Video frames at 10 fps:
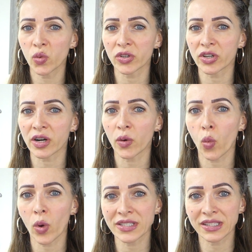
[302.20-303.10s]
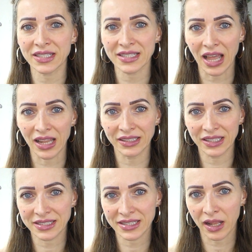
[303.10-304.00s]
wonder, was it the salad
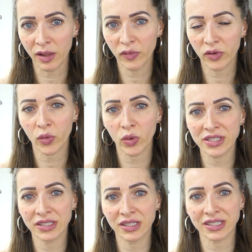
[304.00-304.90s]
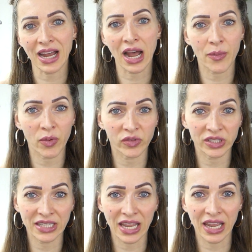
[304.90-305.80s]
itself or was it the time of the
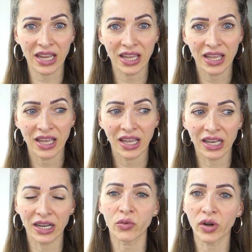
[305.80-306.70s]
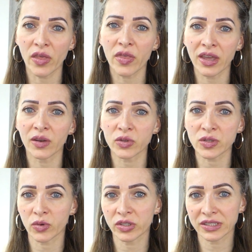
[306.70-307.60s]
day? And I really think it
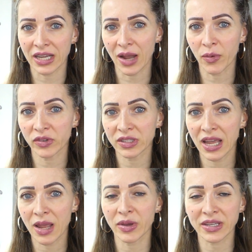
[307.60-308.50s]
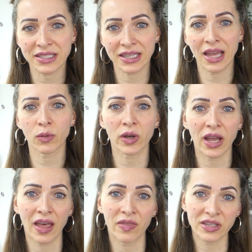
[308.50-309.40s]
was more the time of the day because again, when I
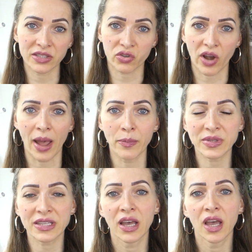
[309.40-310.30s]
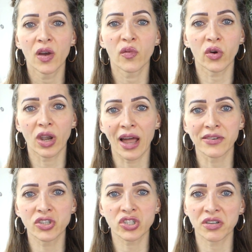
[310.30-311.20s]
had these wraps for
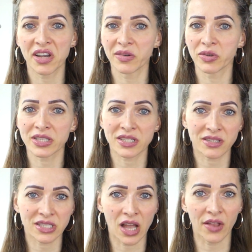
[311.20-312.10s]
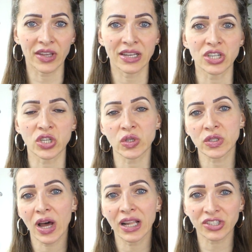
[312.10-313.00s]
lunch, it was not an issue.
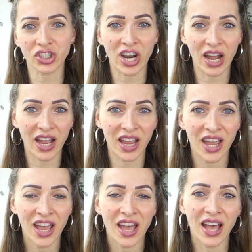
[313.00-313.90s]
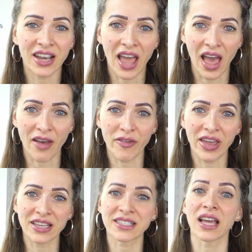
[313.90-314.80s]
So I'll try and have
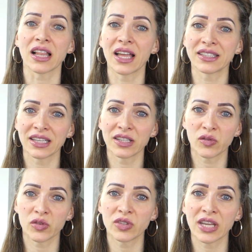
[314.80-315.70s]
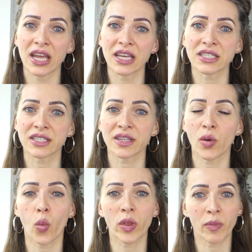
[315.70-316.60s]
a salad in a few days
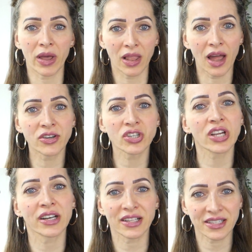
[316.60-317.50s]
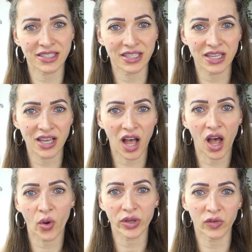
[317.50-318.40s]
with my lunch and I'll see
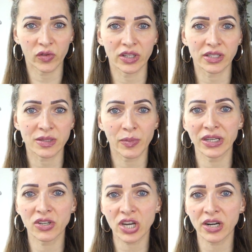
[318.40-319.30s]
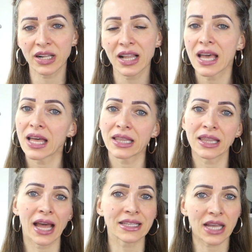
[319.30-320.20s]
how it feels. But in general,
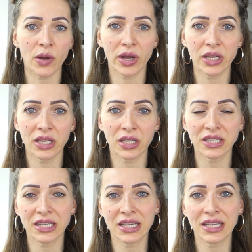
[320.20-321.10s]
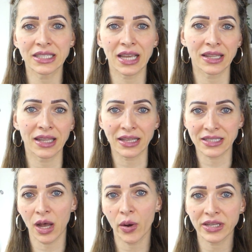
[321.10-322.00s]
that's how I did it and
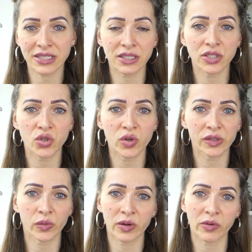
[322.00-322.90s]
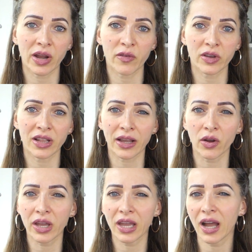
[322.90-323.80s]
that's how I still do it whenever I feel like,
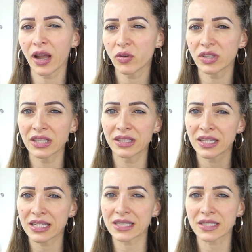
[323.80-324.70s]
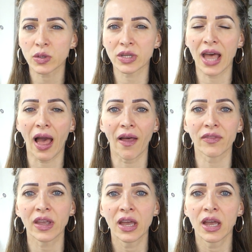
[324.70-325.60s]
okay, I could eat this or that.